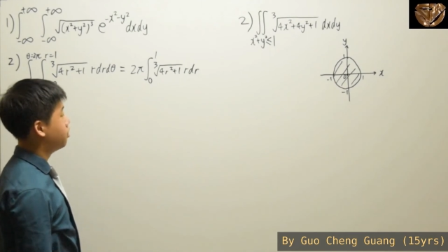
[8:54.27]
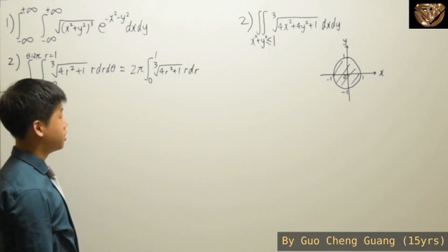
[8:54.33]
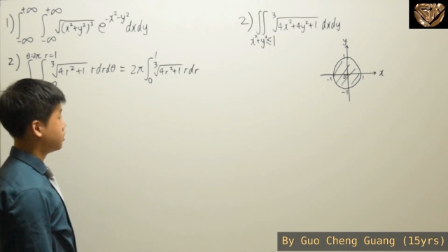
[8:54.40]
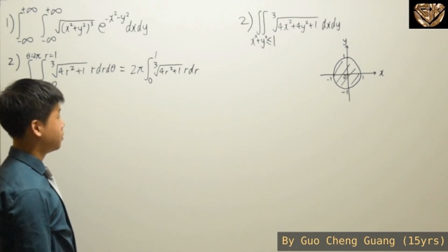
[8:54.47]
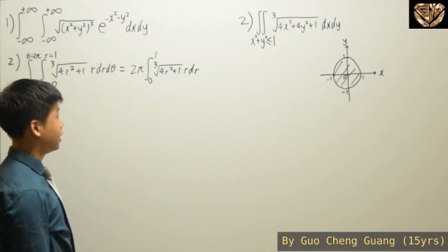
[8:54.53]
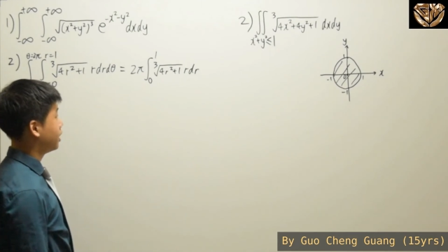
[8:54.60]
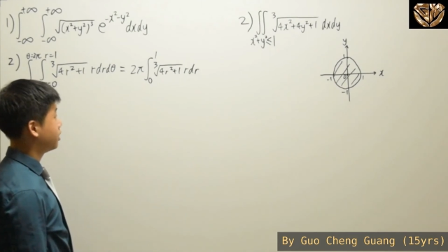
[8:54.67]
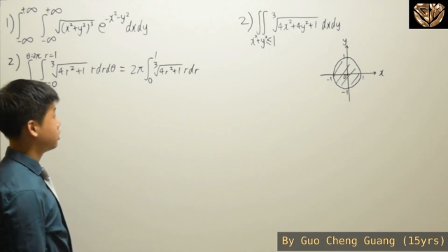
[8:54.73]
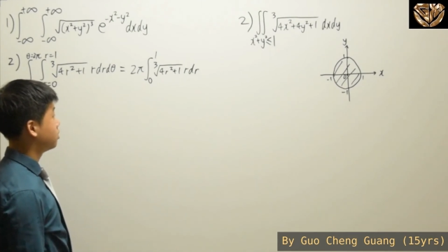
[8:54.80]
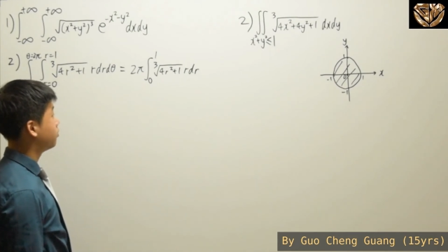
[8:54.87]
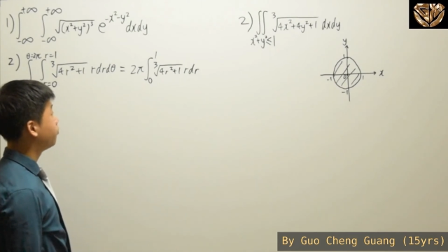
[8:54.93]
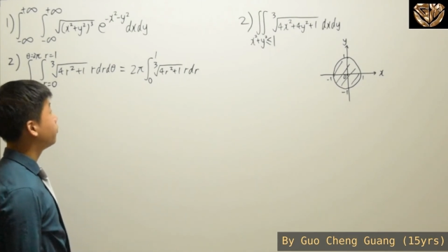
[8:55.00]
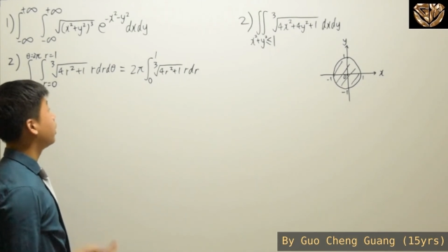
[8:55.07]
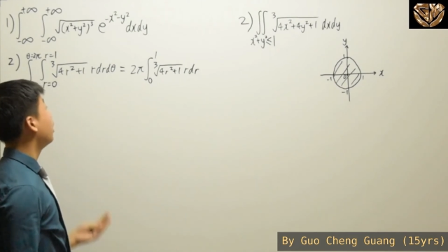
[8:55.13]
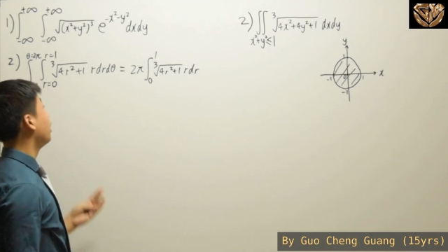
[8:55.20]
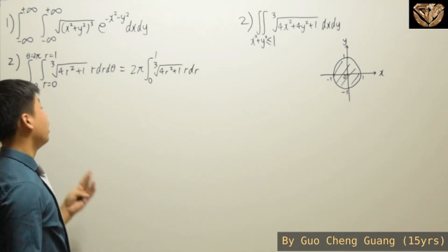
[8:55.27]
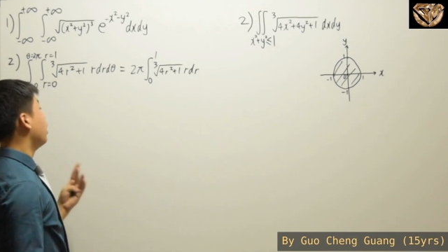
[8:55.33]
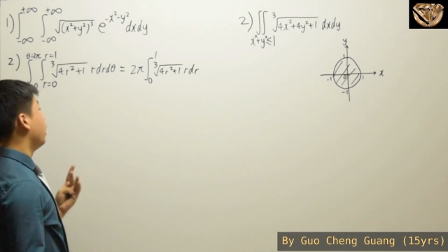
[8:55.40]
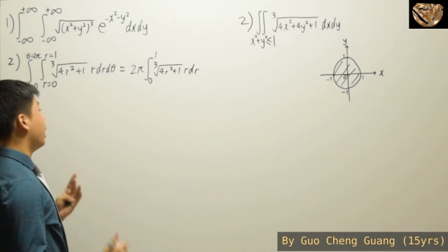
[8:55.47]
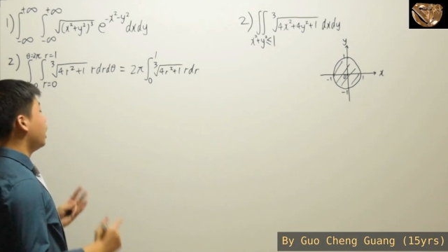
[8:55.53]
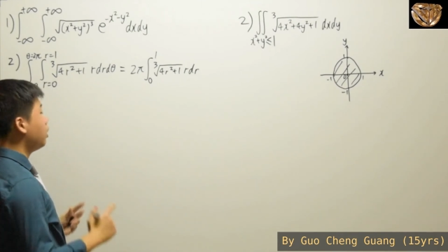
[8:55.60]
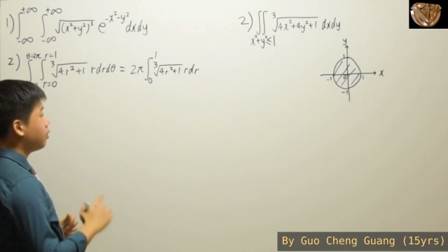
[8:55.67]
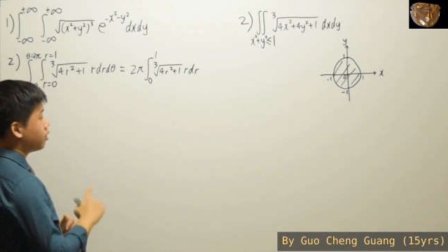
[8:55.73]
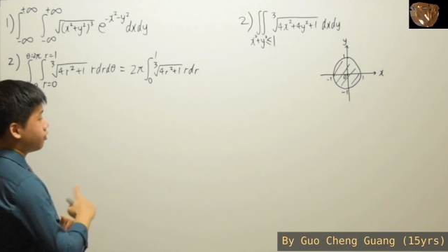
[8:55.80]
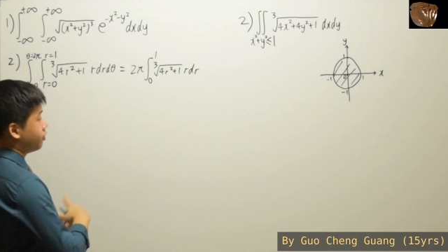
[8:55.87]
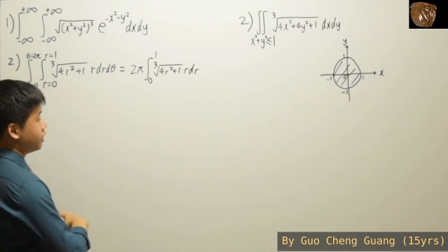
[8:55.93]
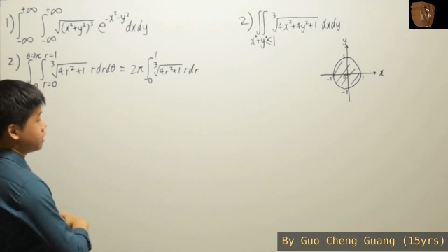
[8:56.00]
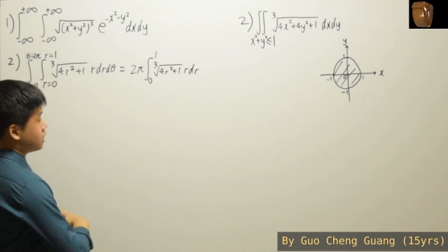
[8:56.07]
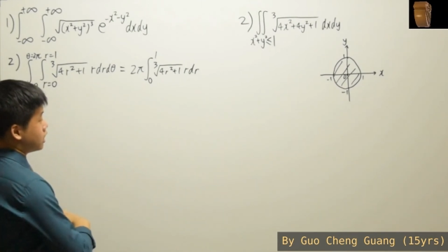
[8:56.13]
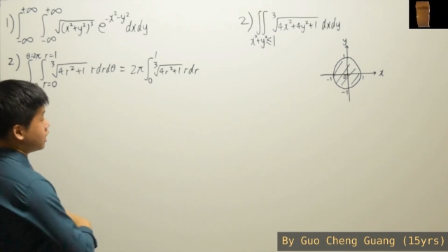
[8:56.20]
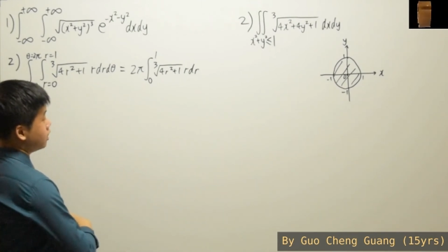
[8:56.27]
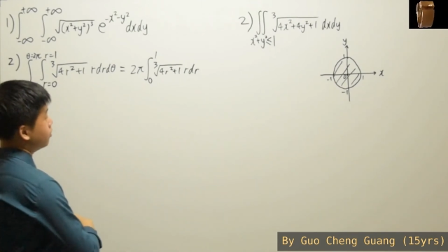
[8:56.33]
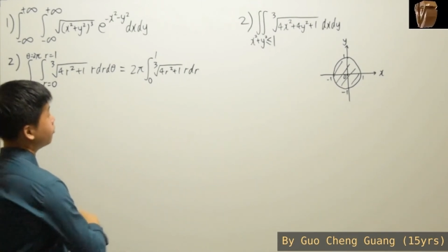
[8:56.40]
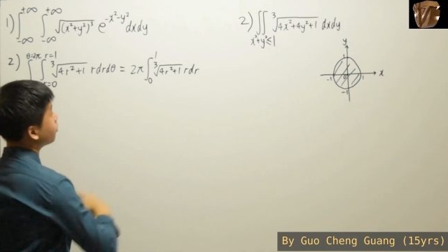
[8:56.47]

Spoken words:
this part? How about firstly,